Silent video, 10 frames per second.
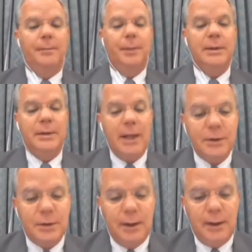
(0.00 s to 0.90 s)

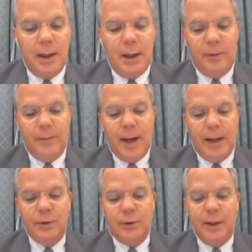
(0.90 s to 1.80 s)
potentially
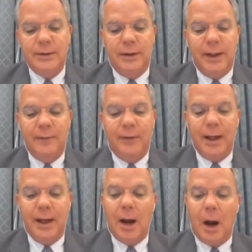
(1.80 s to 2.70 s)
undermining trust in the
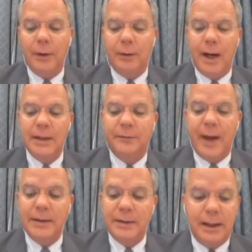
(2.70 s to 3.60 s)
FDA authorized
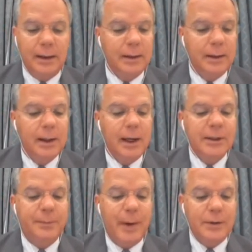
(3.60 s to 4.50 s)
vaccine,
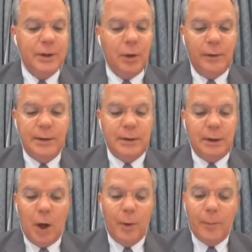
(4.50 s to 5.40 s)
especially during this
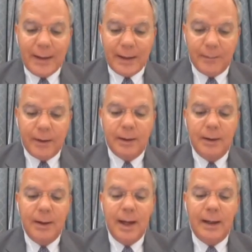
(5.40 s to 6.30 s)
global pandemic
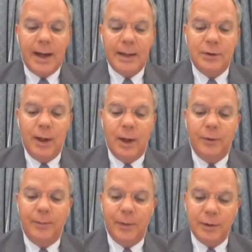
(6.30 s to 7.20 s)
and national
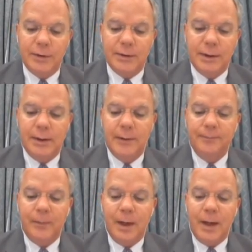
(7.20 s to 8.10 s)
health emergency.
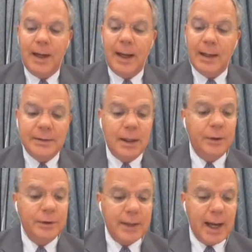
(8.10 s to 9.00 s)
It is
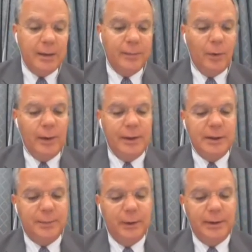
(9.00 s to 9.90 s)
understandable
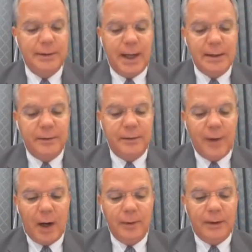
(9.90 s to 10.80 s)
in this politicized
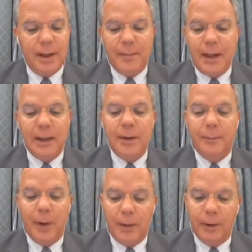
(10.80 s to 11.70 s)
environment that many in
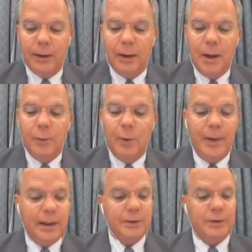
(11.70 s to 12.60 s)
the public will
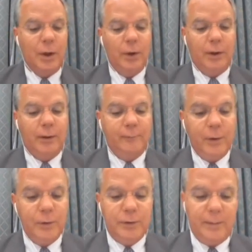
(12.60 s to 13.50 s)
be concerned or
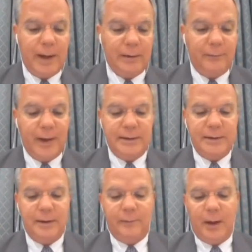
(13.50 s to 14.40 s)
confused about the
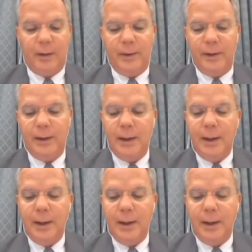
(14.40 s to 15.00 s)
vaccine development